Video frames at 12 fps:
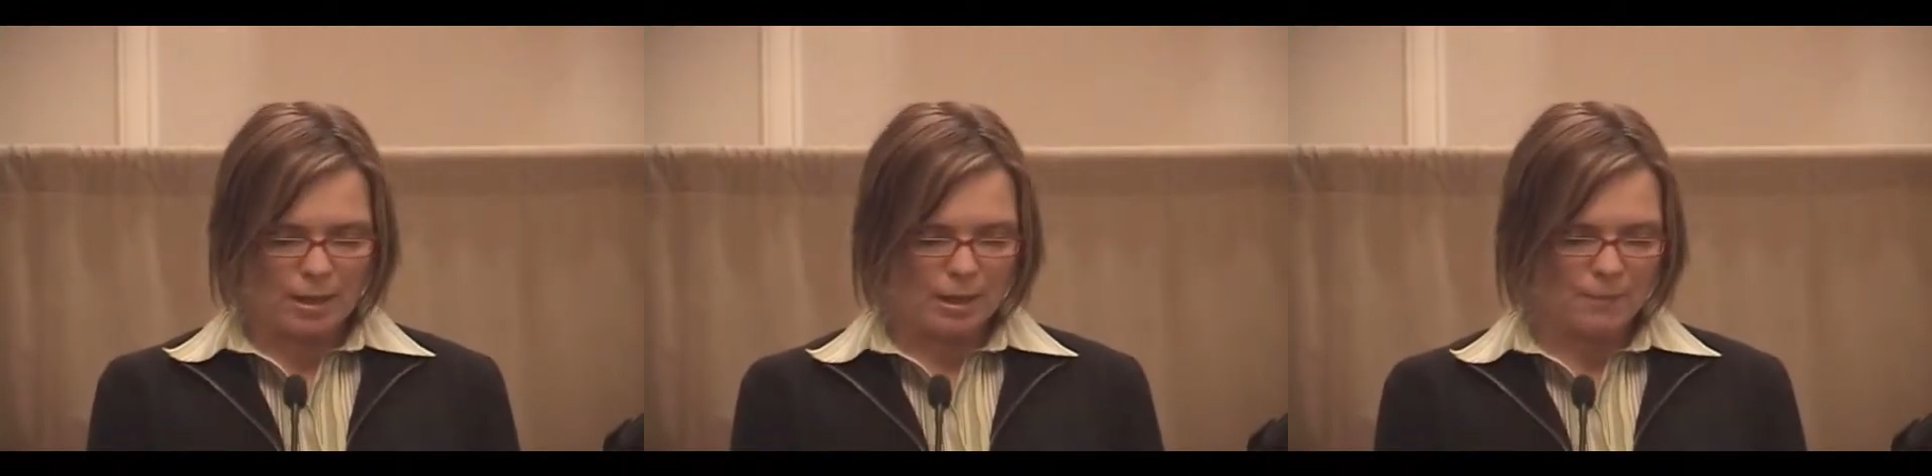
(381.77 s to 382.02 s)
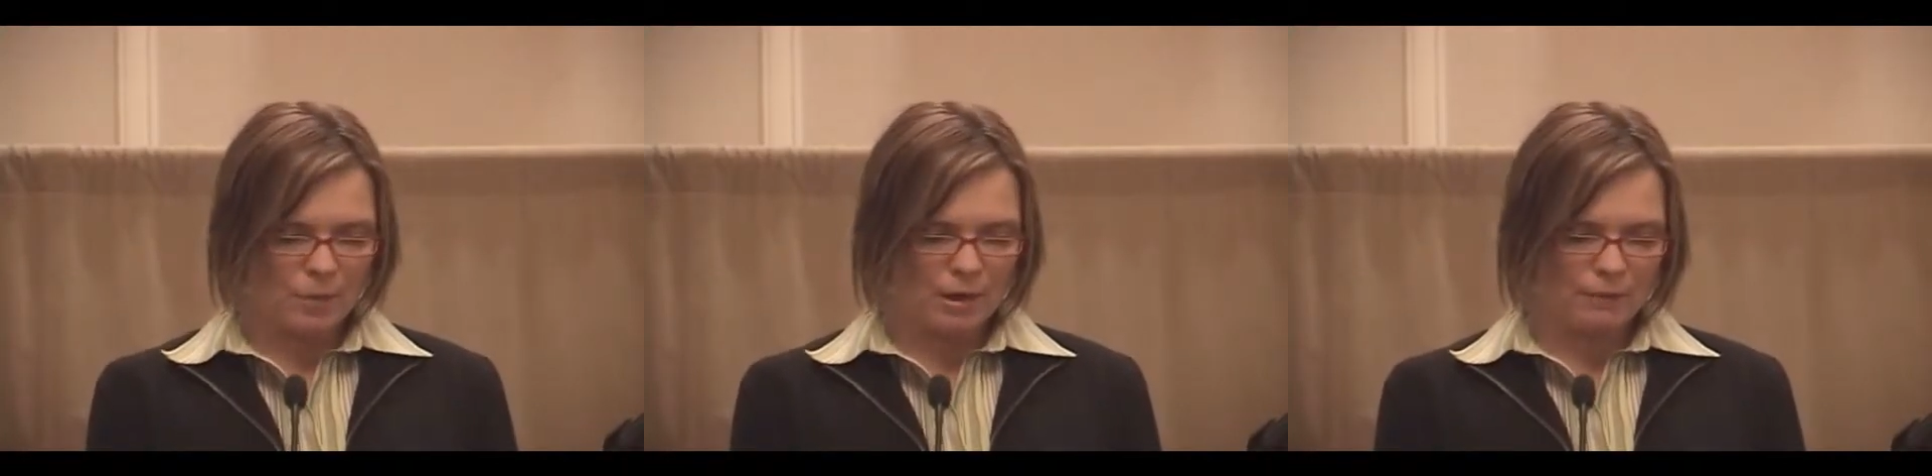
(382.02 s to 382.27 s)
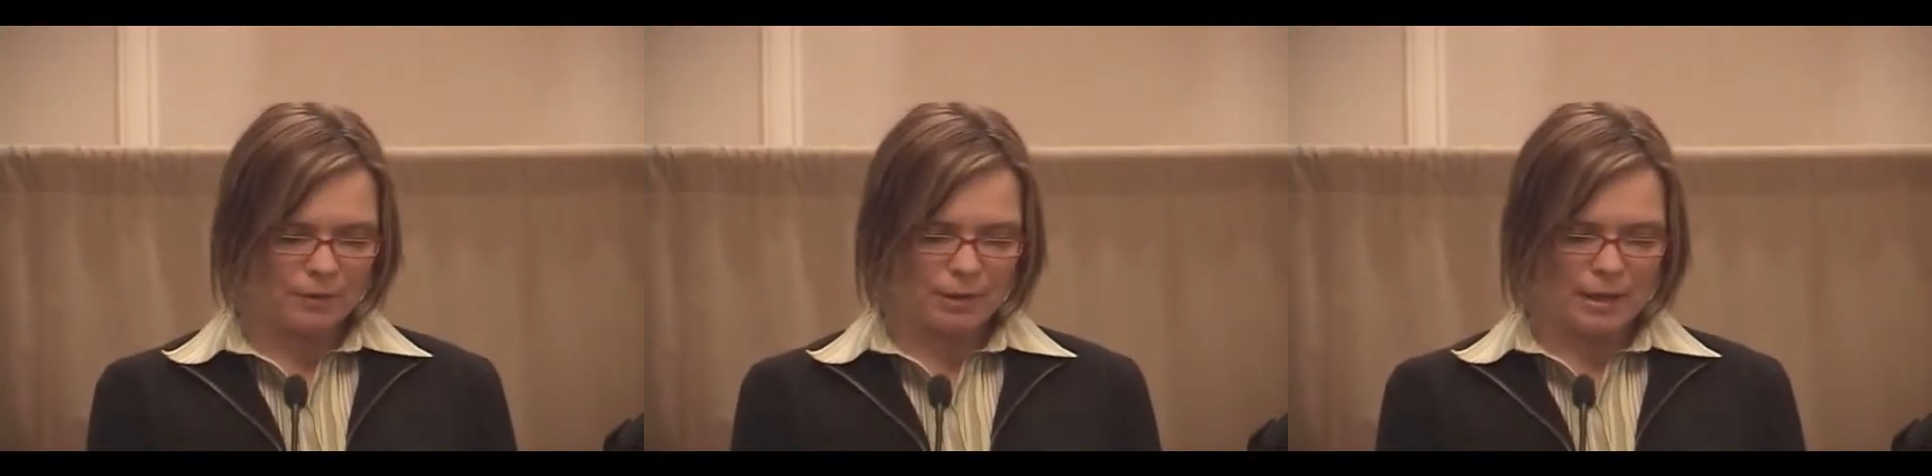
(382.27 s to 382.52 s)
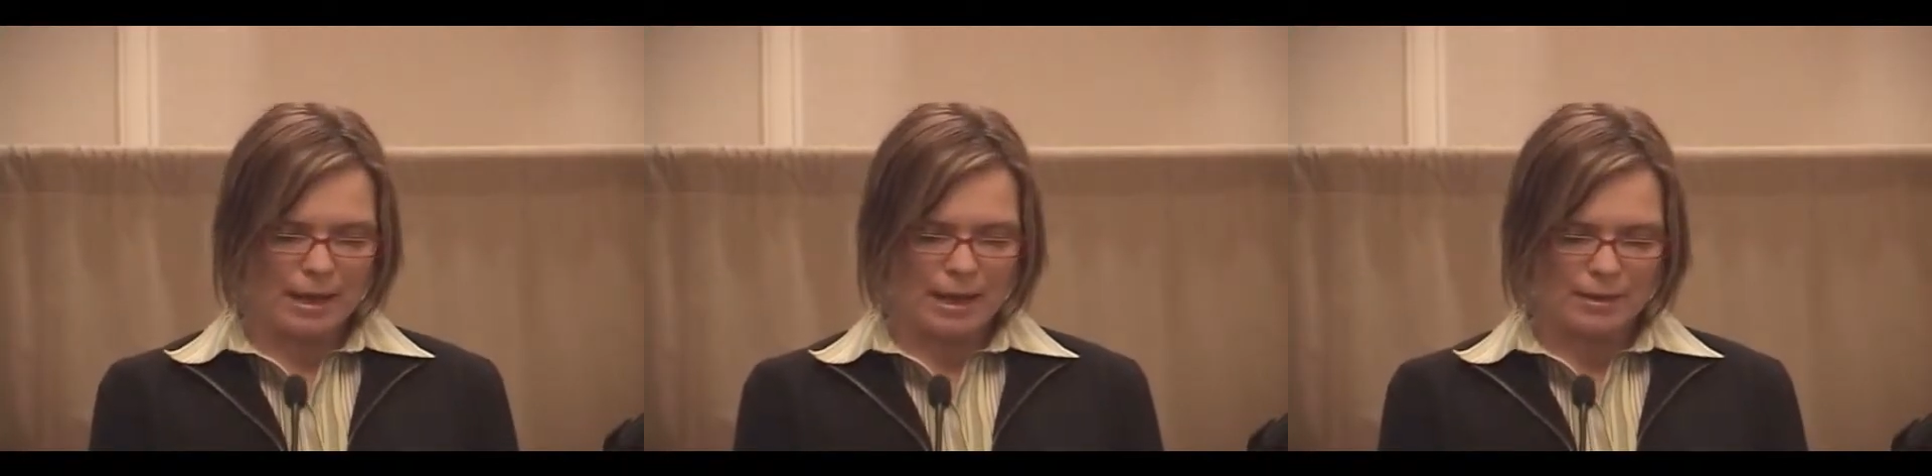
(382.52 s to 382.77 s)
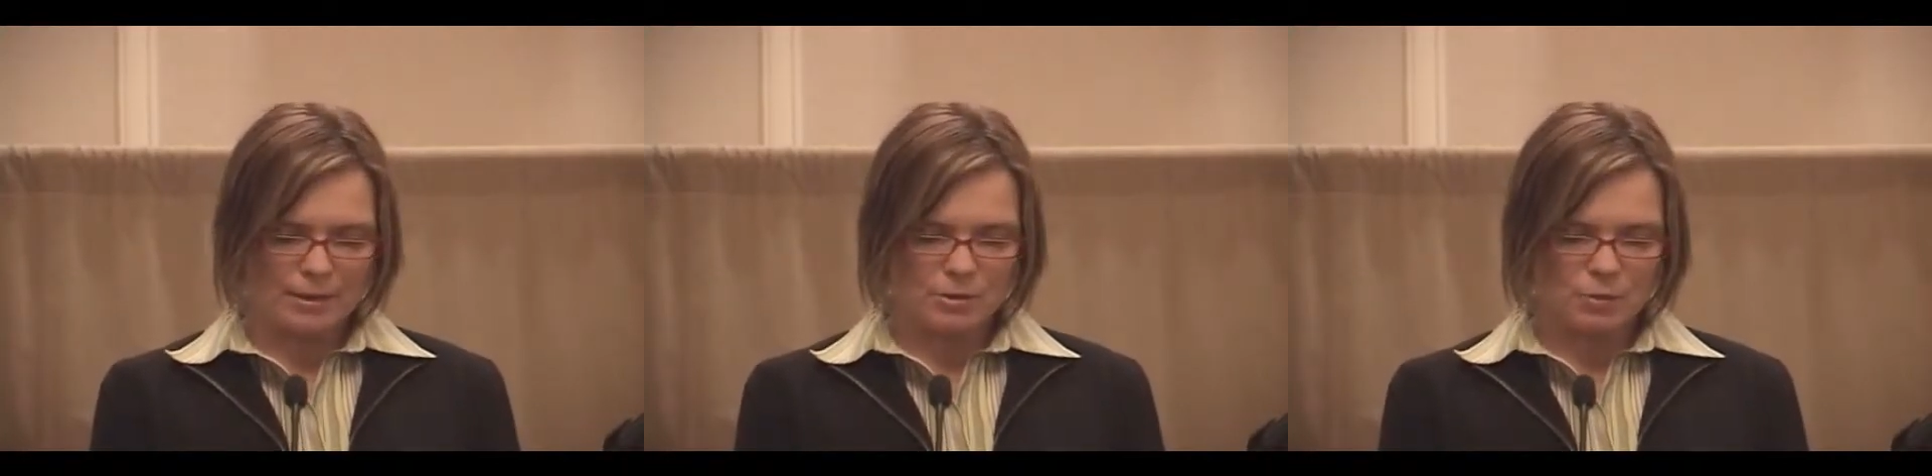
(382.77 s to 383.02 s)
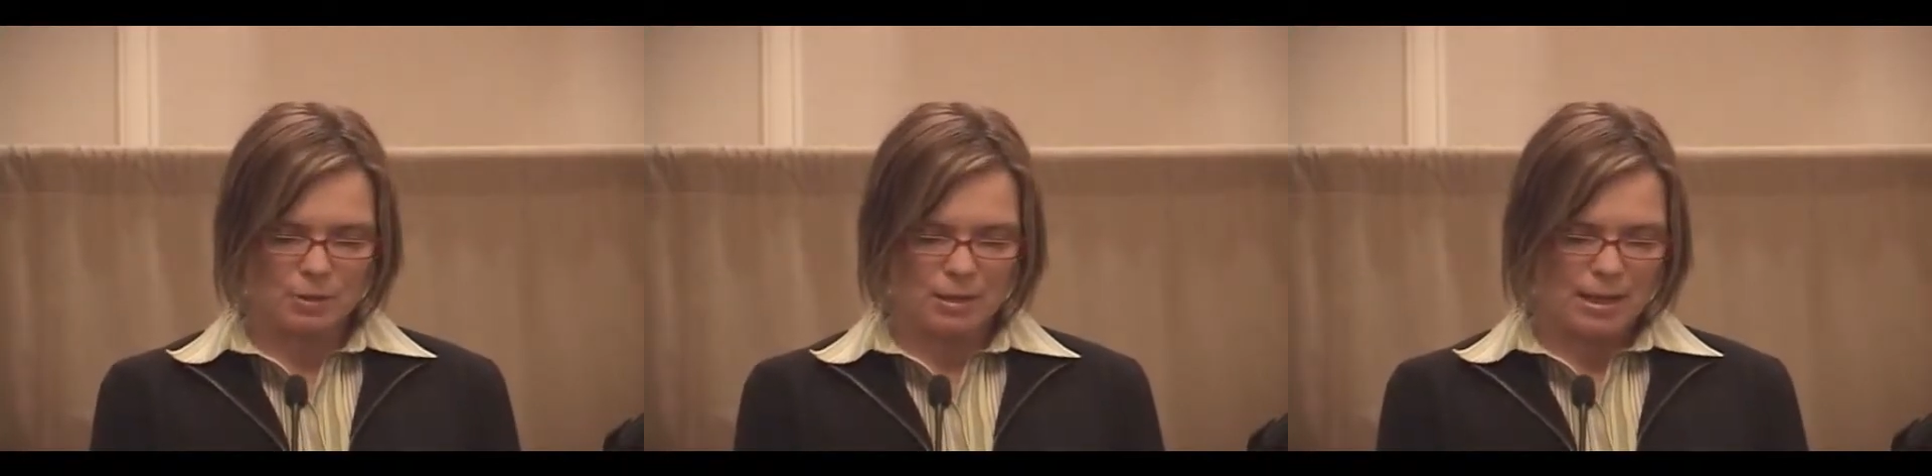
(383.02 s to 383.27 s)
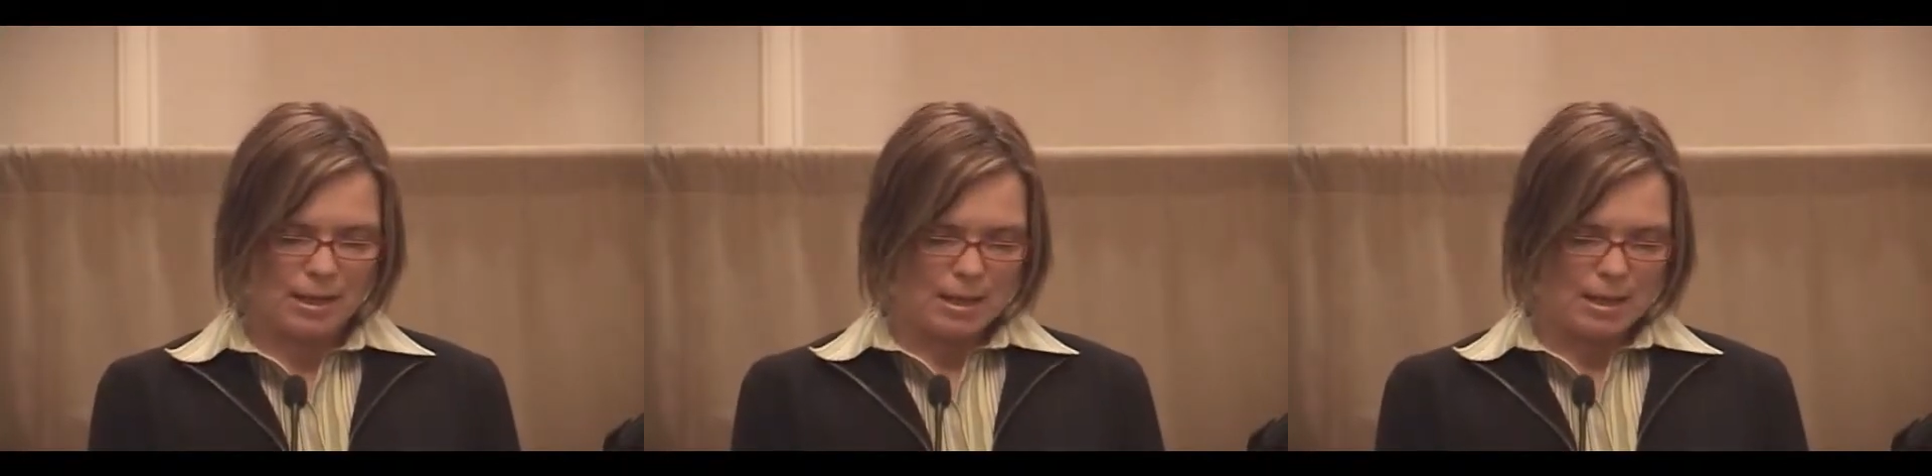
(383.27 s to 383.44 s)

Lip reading: and I put everything I had into it.